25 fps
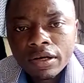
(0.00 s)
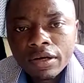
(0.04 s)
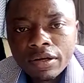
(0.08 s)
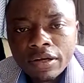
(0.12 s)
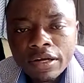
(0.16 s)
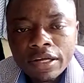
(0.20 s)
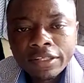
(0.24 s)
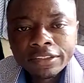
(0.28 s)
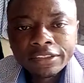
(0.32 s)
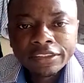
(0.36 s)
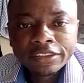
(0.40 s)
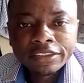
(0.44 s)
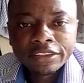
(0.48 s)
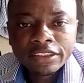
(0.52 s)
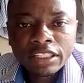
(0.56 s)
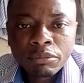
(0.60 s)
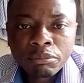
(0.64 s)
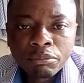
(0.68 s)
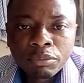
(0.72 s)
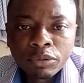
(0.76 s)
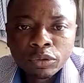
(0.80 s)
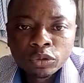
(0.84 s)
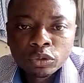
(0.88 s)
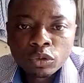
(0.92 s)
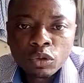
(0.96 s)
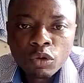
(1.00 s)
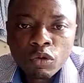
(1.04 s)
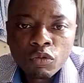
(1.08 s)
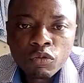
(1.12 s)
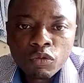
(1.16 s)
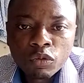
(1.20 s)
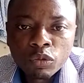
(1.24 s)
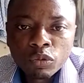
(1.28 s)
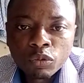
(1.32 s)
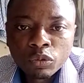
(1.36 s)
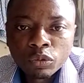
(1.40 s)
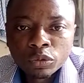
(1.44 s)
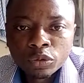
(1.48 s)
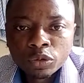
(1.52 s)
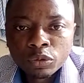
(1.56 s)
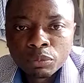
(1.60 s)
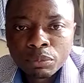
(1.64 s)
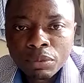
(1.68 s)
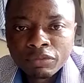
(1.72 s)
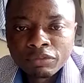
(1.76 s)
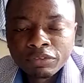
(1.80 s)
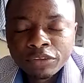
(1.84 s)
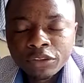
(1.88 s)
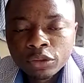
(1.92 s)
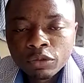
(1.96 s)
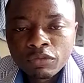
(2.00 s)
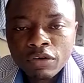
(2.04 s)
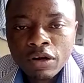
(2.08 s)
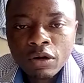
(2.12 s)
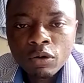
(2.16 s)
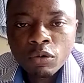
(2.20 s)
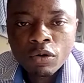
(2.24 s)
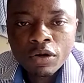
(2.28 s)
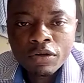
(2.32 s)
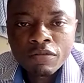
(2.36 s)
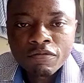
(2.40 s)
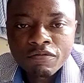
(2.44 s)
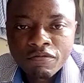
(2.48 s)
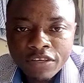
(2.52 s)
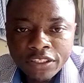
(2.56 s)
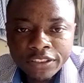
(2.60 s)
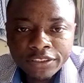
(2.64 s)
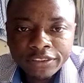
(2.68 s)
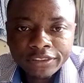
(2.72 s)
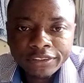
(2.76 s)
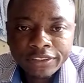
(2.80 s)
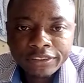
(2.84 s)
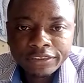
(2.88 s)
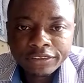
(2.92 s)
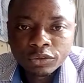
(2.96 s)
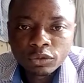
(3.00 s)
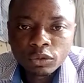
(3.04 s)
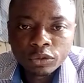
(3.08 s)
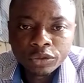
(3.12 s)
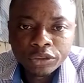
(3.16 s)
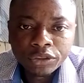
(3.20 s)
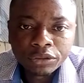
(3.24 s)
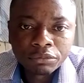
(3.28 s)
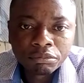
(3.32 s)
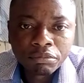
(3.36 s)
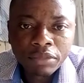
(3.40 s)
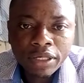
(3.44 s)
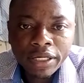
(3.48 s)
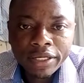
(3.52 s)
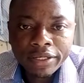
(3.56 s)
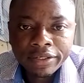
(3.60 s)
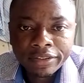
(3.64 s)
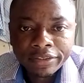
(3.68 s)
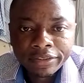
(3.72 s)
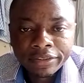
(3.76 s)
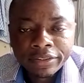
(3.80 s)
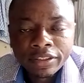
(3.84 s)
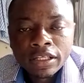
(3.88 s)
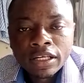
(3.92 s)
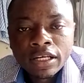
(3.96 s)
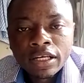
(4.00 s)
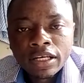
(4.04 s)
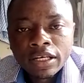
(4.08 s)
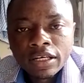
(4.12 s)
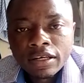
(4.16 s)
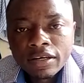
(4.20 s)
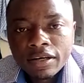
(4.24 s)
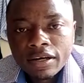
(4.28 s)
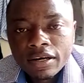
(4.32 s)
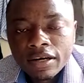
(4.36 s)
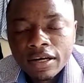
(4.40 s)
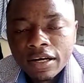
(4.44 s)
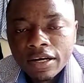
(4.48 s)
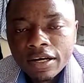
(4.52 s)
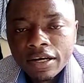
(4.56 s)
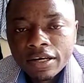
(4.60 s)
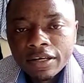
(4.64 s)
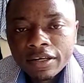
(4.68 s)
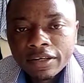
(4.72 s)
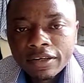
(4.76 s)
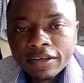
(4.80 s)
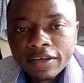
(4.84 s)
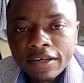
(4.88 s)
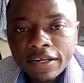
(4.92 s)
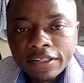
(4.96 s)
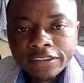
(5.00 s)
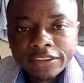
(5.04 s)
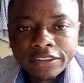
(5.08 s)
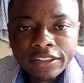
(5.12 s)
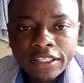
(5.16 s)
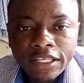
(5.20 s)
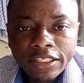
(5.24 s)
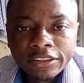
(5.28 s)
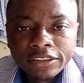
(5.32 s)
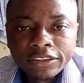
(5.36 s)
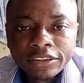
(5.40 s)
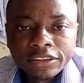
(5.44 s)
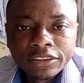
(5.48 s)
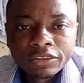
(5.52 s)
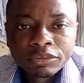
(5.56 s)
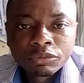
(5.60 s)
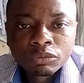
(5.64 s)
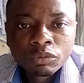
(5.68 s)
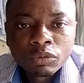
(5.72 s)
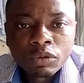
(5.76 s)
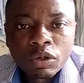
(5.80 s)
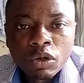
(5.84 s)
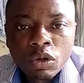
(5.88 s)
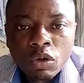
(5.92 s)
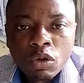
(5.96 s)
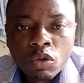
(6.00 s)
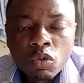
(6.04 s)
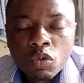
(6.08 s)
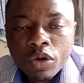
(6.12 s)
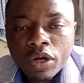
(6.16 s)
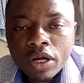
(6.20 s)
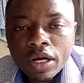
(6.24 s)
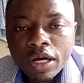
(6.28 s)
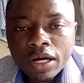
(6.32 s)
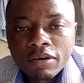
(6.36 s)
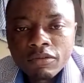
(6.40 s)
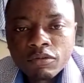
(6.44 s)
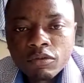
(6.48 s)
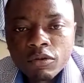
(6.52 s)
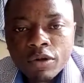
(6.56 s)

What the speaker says: And examples of superficial fungal infections caused by candidas, we have